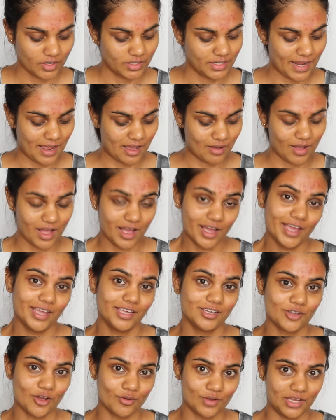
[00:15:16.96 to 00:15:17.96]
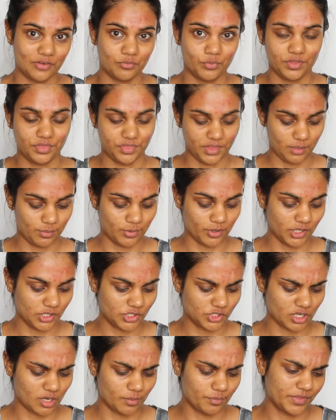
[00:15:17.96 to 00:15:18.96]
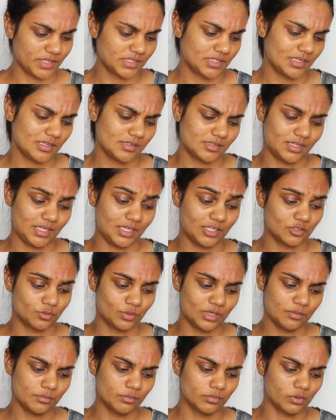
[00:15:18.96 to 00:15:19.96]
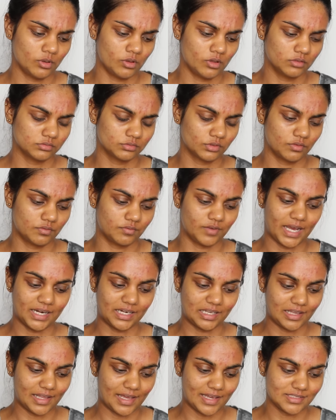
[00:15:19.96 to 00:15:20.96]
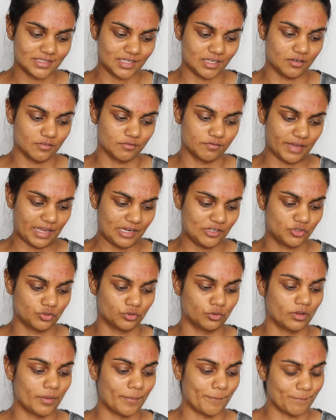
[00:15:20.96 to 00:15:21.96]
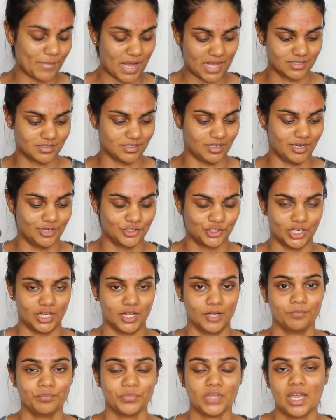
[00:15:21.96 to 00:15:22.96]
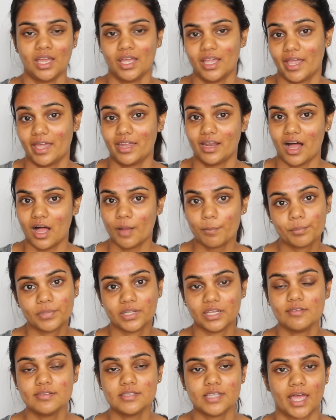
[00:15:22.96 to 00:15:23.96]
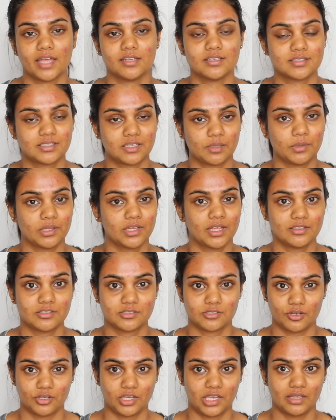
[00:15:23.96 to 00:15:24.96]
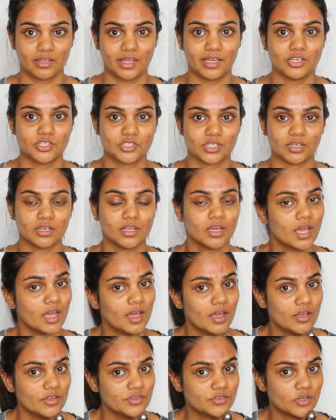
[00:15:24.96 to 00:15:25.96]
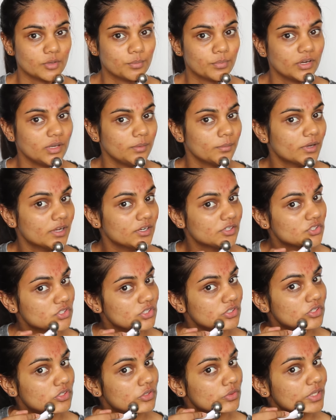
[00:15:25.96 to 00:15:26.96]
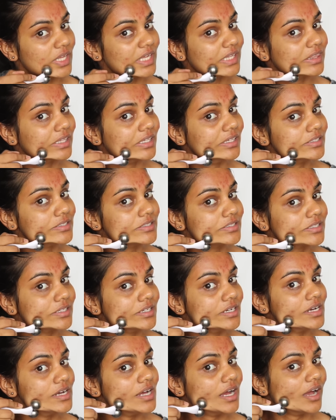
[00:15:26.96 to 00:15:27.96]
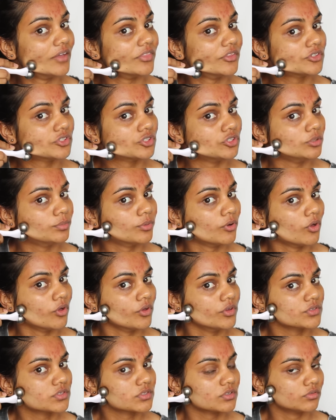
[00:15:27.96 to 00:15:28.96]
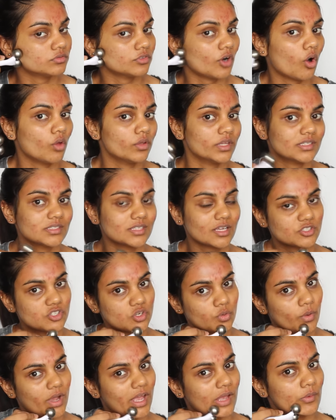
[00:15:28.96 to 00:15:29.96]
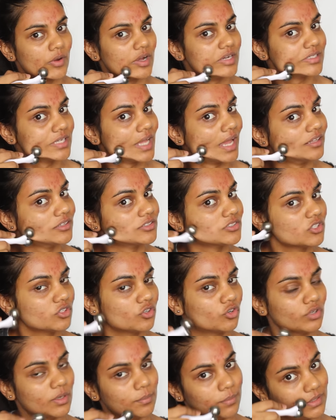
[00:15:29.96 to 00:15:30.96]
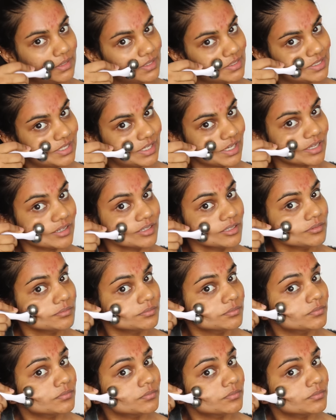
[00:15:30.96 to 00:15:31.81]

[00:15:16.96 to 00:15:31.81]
Now I go in with the Body Shop. This is the Twin Ball Revitalising Facial Massager. It uplifts and stimulates circulation. So pretty much you do it like this, and the two balls roll in such a way where it tends to grip at the skin.